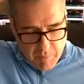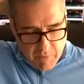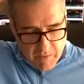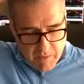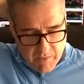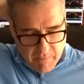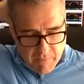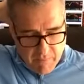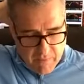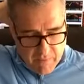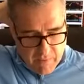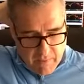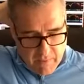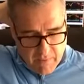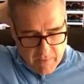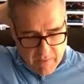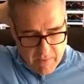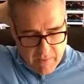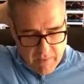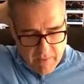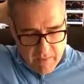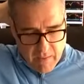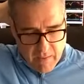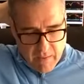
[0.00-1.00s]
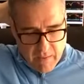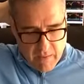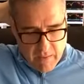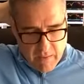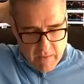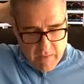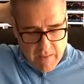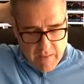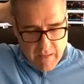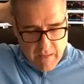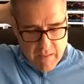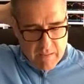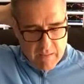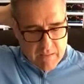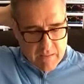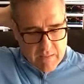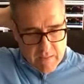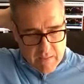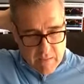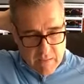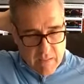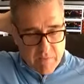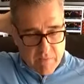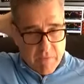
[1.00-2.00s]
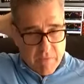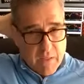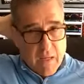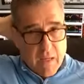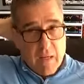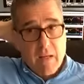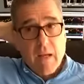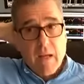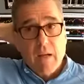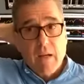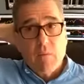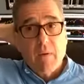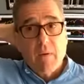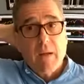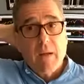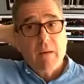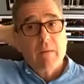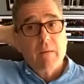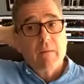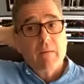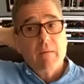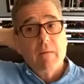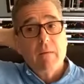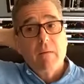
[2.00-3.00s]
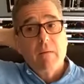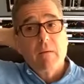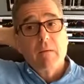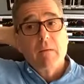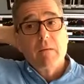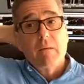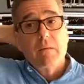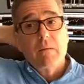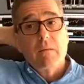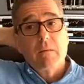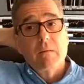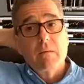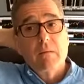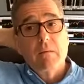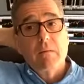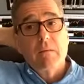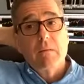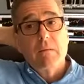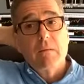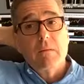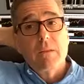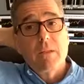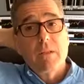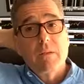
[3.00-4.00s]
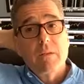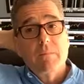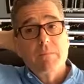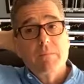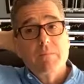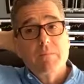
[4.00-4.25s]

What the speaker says: leaving lately, is that significant in any way to you?